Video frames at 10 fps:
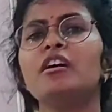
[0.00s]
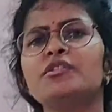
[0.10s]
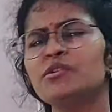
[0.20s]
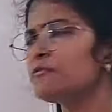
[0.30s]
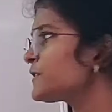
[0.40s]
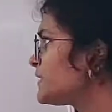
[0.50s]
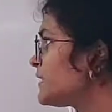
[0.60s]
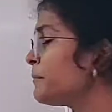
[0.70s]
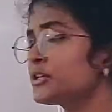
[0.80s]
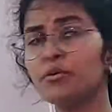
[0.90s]
So firstly,
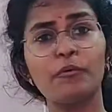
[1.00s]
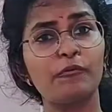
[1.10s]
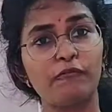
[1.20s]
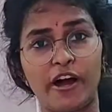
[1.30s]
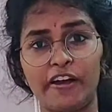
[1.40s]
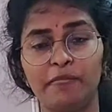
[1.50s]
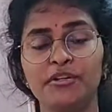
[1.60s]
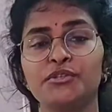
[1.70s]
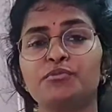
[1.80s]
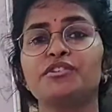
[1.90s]
coming to fire
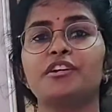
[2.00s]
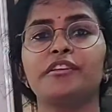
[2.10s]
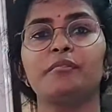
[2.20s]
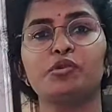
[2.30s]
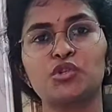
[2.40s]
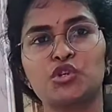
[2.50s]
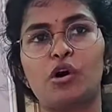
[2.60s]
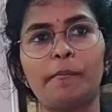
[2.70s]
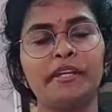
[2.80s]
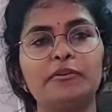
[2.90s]
burns, which are the most
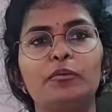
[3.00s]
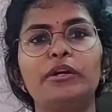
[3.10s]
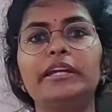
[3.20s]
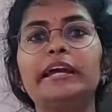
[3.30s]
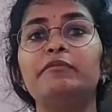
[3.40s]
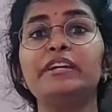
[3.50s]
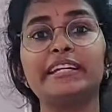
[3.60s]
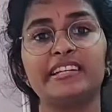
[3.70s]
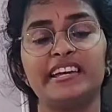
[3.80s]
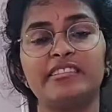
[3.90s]
common, we
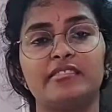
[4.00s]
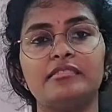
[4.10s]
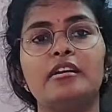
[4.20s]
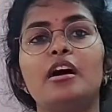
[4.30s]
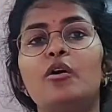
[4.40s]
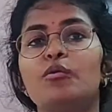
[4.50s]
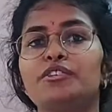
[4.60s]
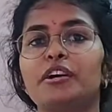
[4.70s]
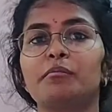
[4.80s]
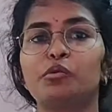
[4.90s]
get cases which
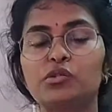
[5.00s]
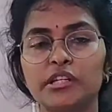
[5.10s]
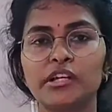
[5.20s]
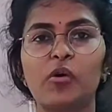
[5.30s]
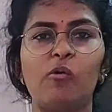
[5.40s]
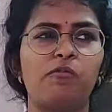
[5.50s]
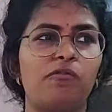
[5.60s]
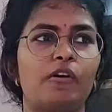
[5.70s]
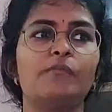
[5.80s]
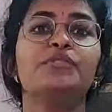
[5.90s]
are mostly
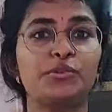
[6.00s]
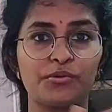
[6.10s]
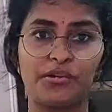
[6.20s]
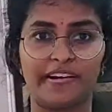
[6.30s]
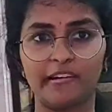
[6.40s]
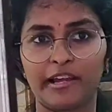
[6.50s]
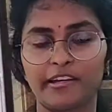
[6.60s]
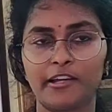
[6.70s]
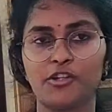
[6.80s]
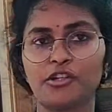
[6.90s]
of suicidal
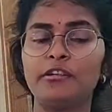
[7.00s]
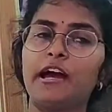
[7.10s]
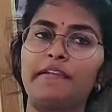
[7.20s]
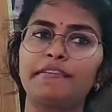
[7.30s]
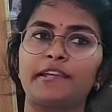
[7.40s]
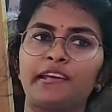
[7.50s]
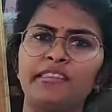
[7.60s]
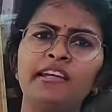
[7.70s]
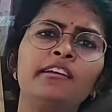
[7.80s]
ideation, and the second thing